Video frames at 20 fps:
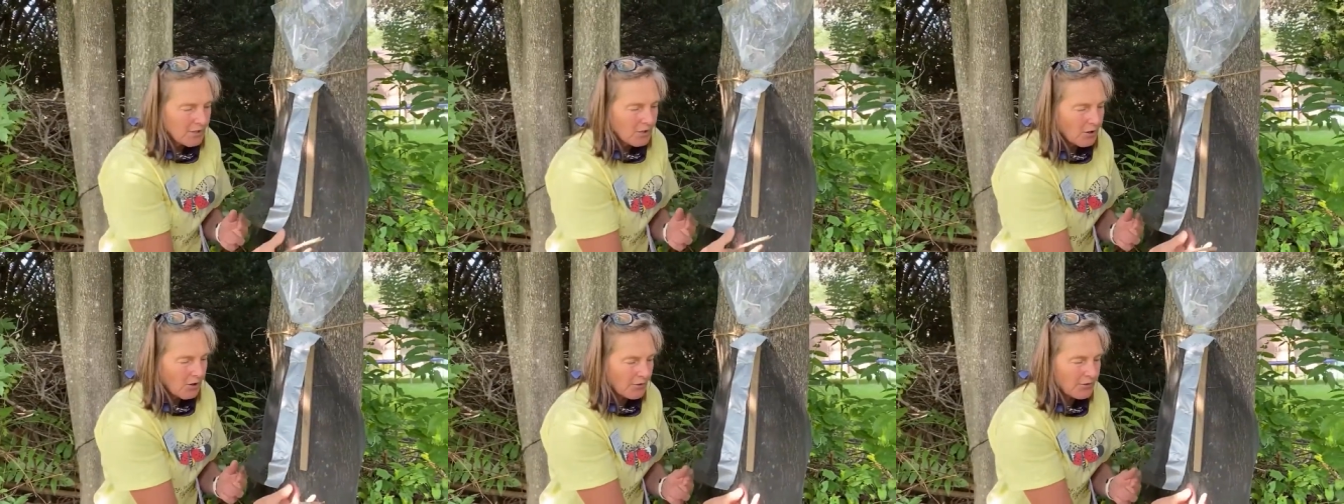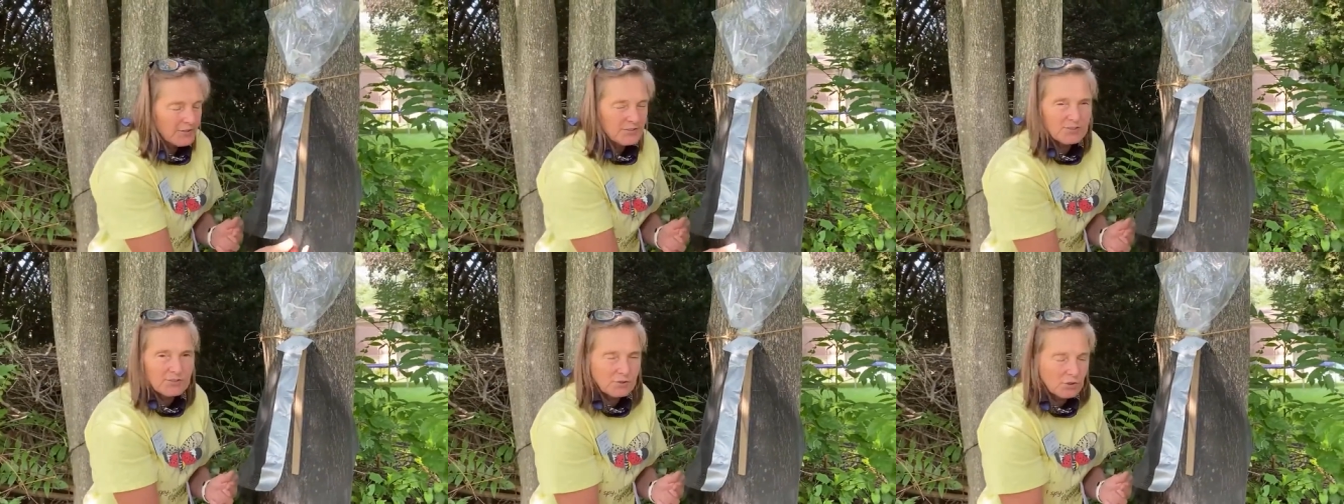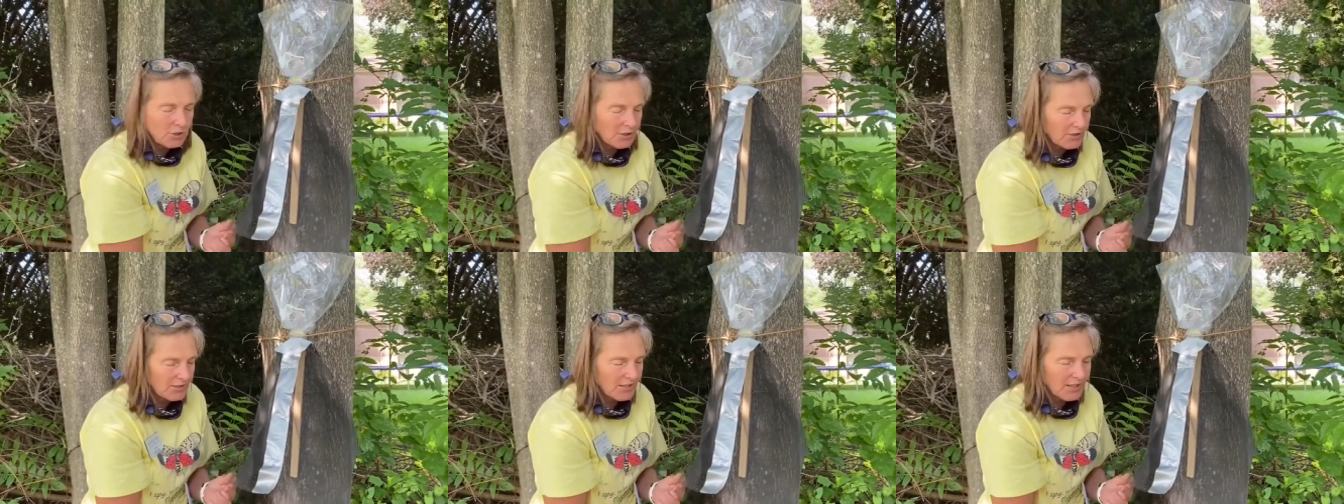on the
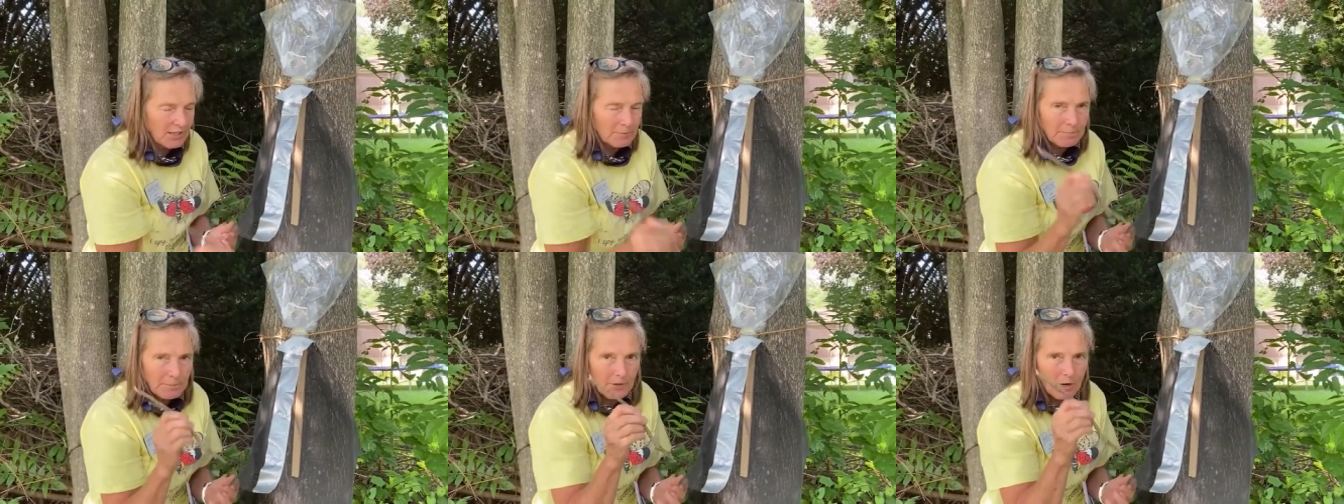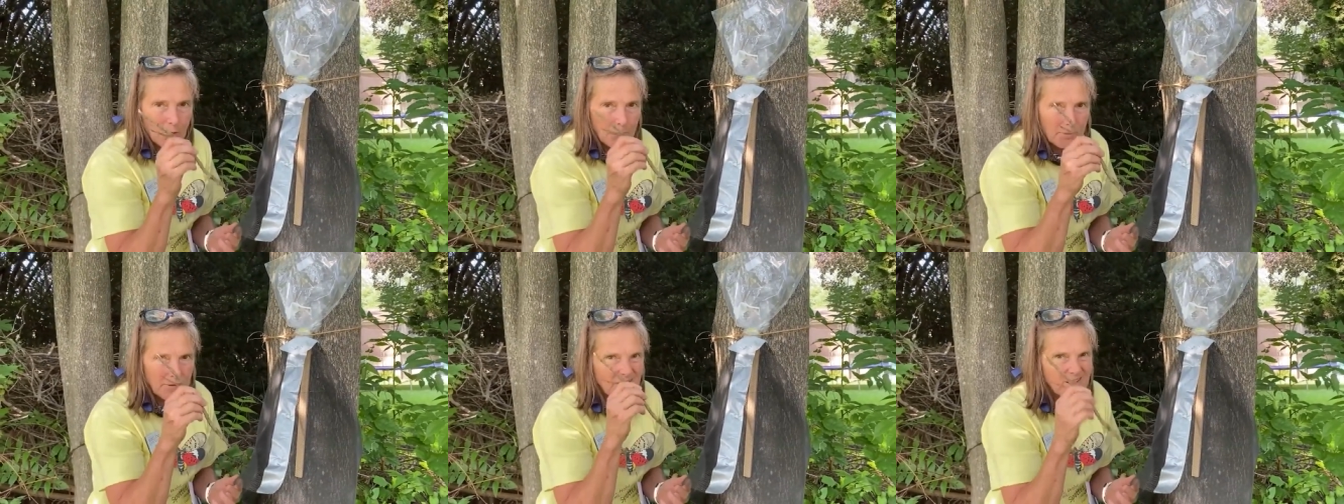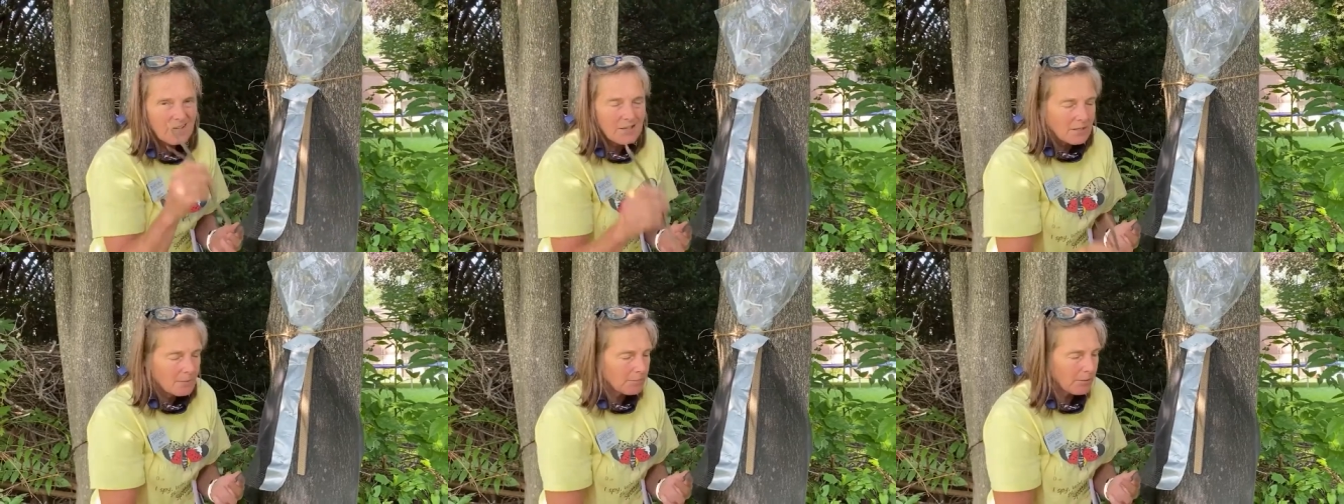skirt to keep it open
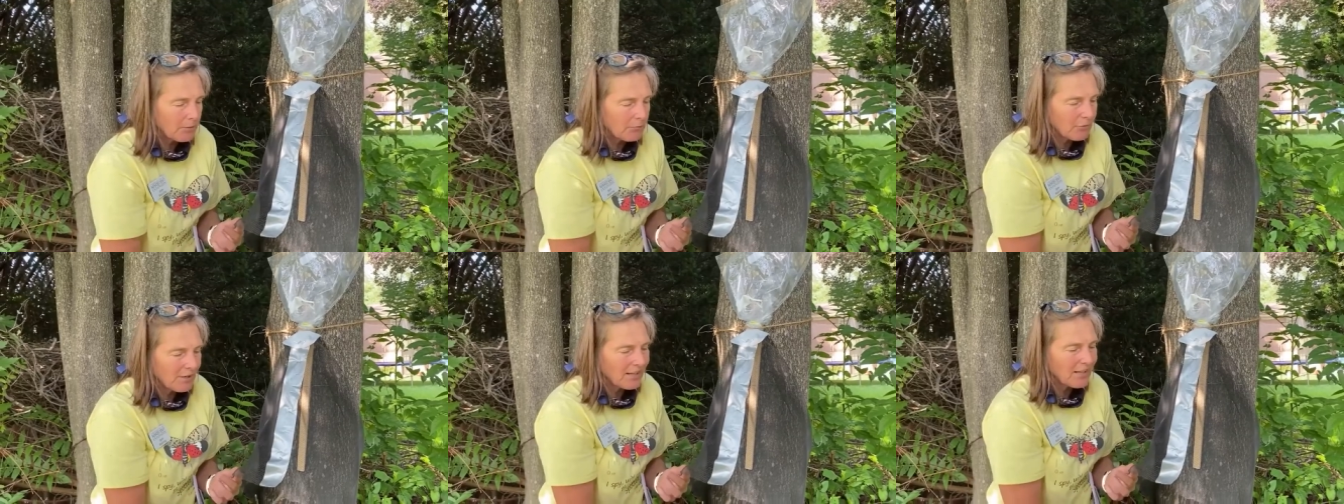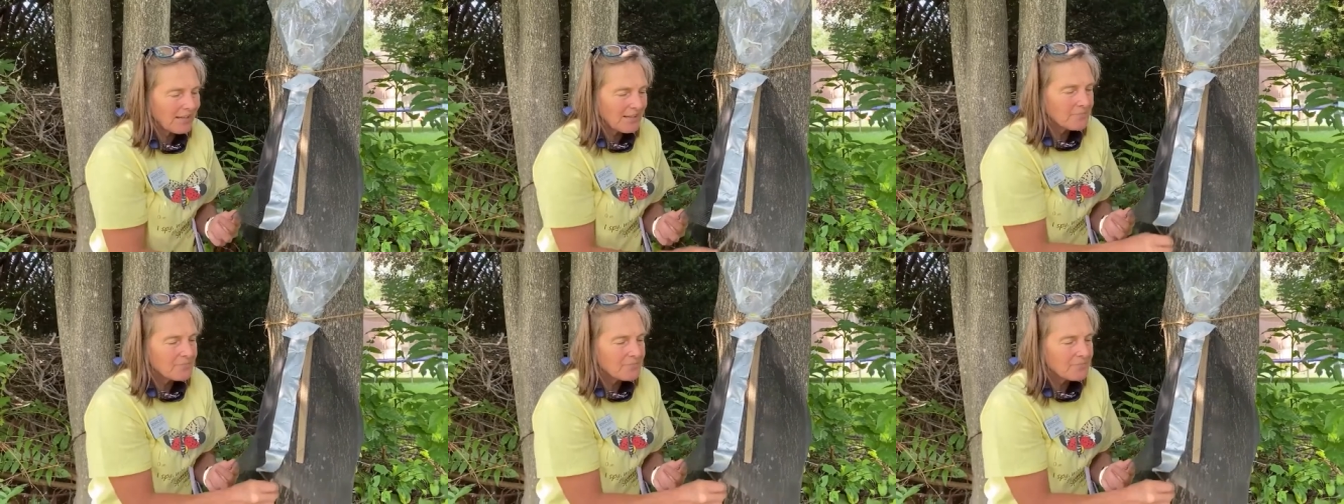but really